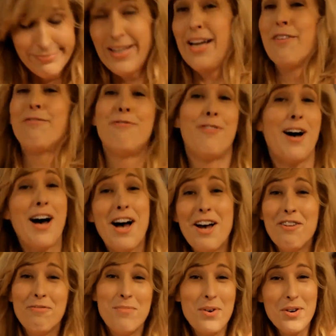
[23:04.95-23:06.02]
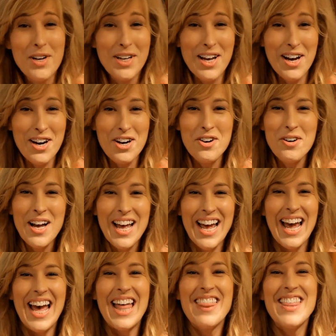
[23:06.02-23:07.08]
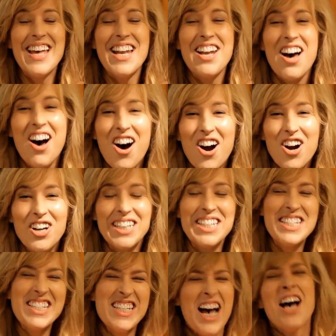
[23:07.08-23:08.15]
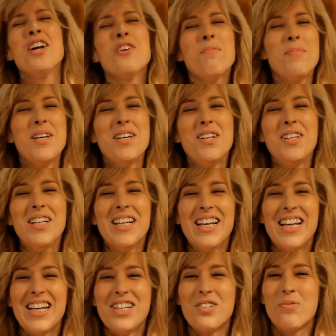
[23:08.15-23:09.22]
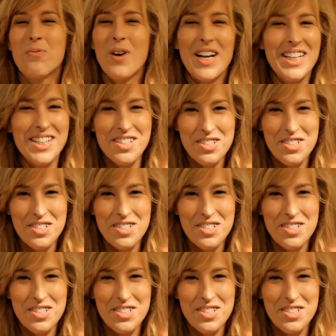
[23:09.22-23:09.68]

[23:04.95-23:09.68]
I have 5 more to go, and then our entire meal is ready to